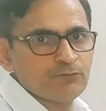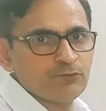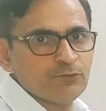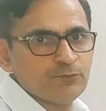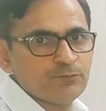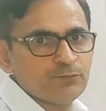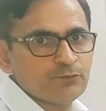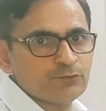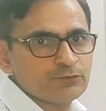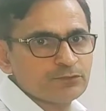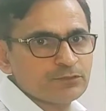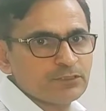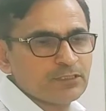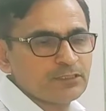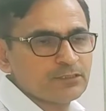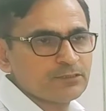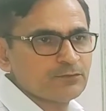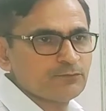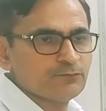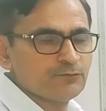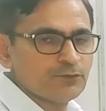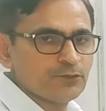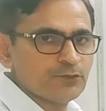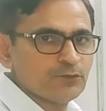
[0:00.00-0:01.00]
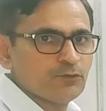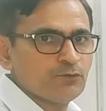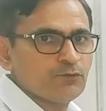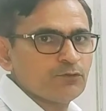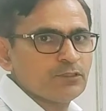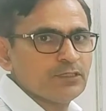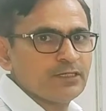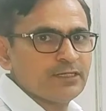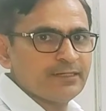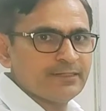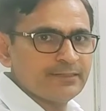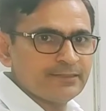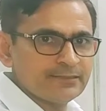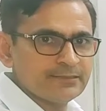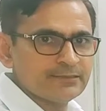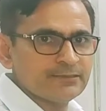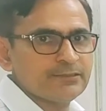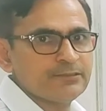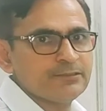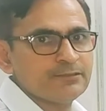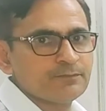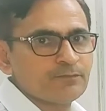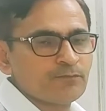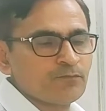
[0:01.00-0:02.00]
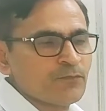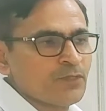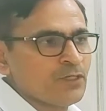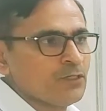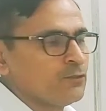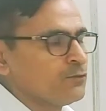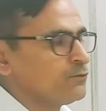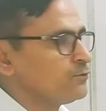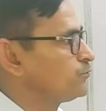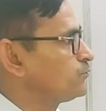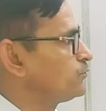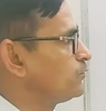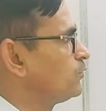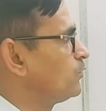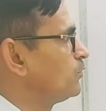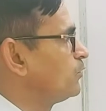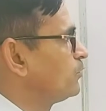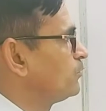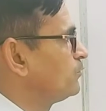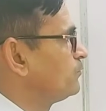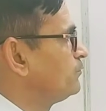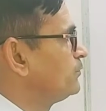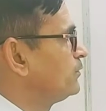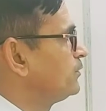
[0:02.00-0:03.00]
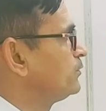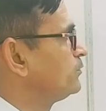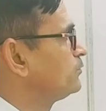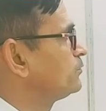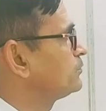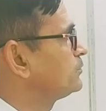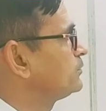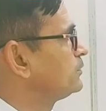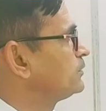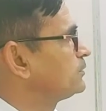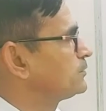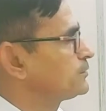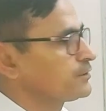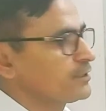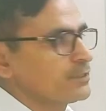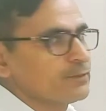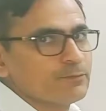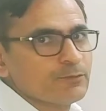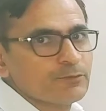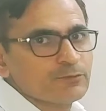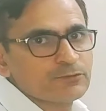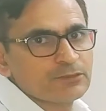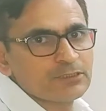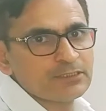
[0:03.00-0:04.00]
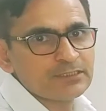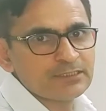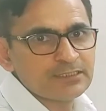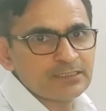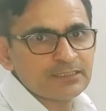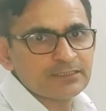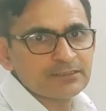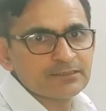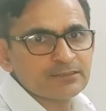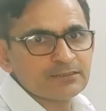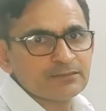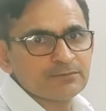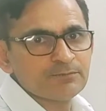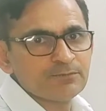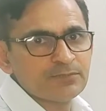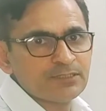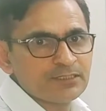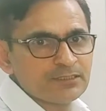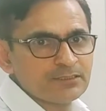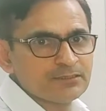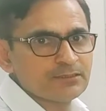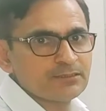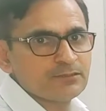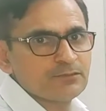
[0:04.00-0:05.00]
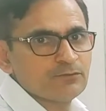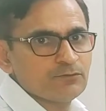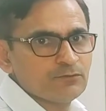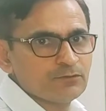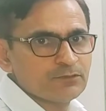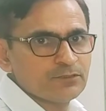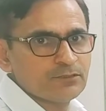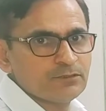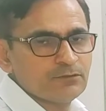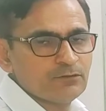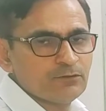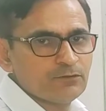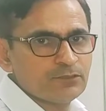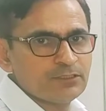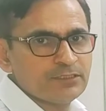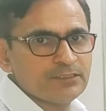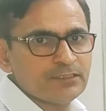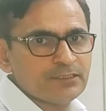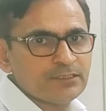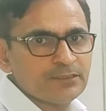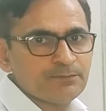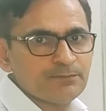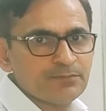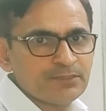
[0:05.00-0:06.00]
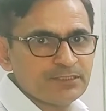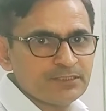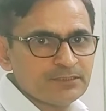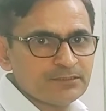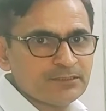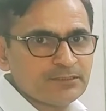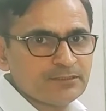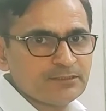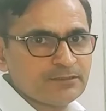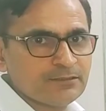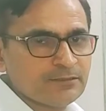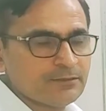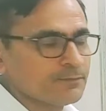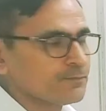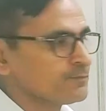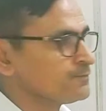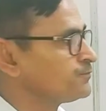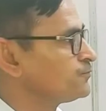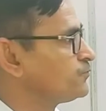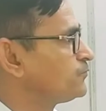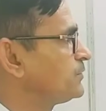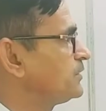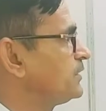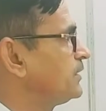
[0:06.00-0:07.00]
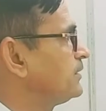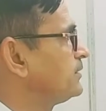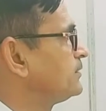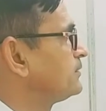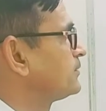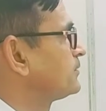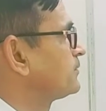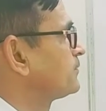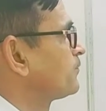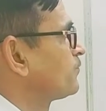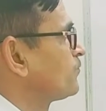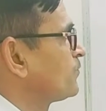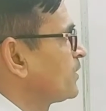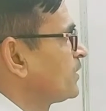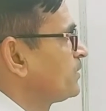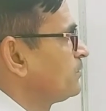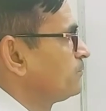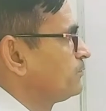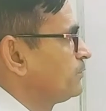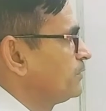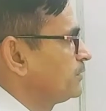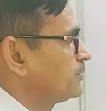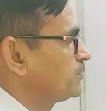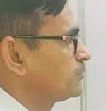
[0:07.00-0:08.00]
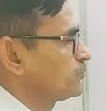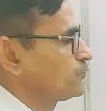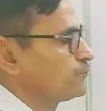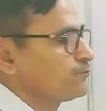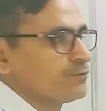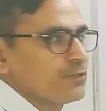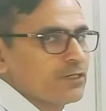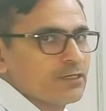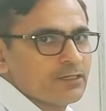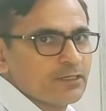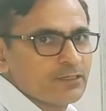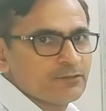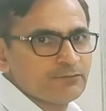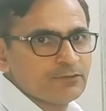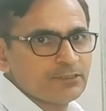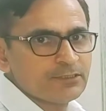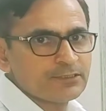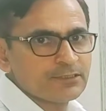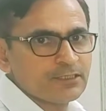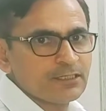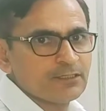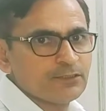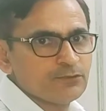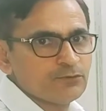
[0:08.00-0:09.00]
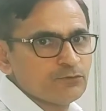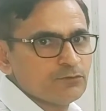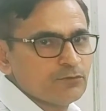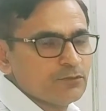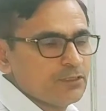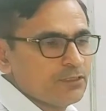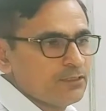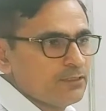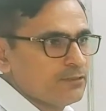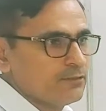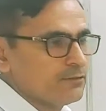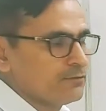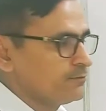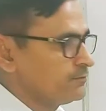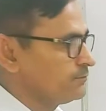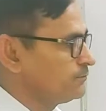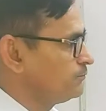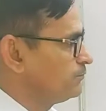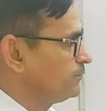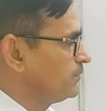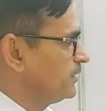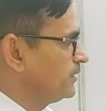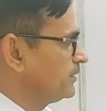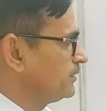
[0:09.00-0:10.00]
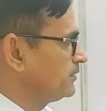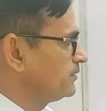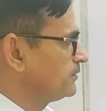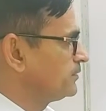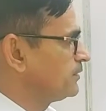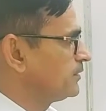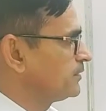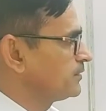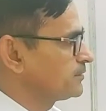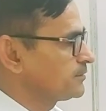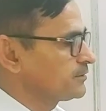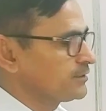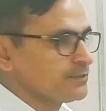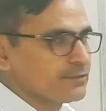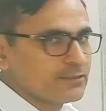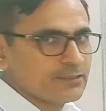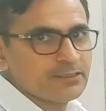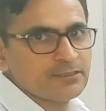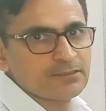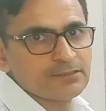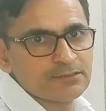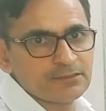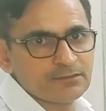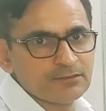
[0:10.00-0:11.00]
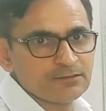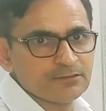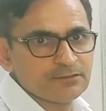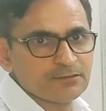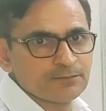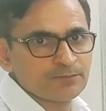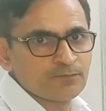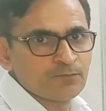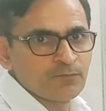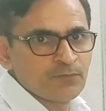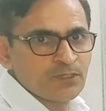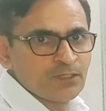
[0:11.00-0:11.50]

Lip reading: We possess, we own anything. So we use this type of sentence in present or the ordinary present tense. First of all, I will tell you, and by the sentences